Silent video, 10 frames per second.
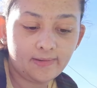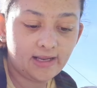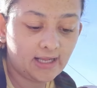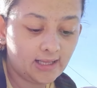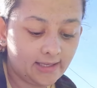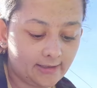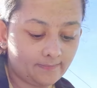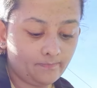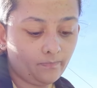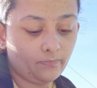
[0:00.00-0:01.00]
I got like
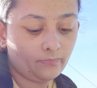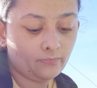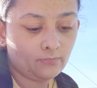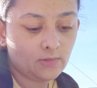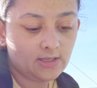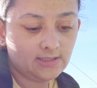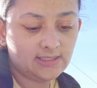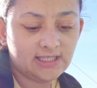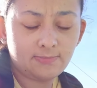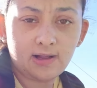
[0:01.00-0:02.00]

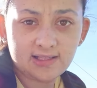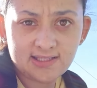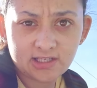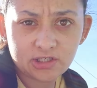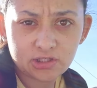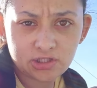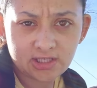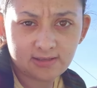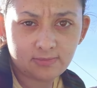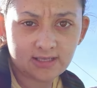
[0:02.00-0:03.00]
6 popsicles,
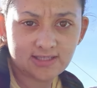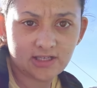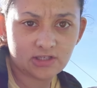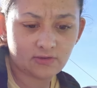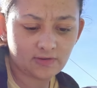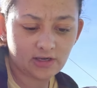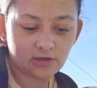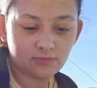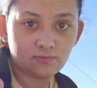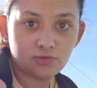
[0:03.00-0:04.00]
chicken popsicles over
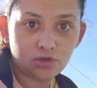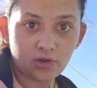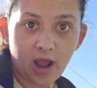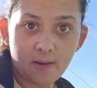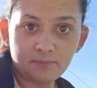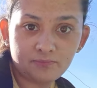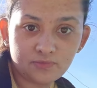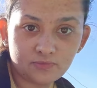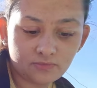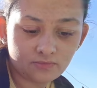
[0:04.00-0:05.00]
here. So yeah.
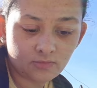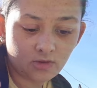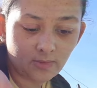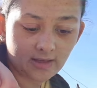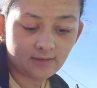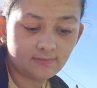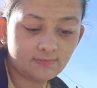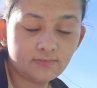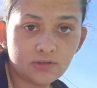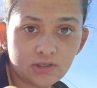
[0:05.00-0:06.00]
Wait.
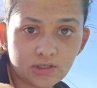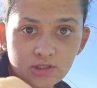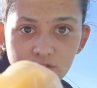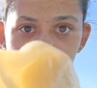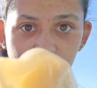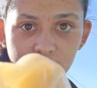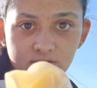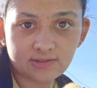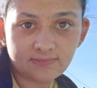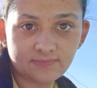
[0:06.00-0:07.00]

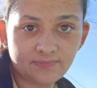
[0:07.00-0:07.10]
Cheers.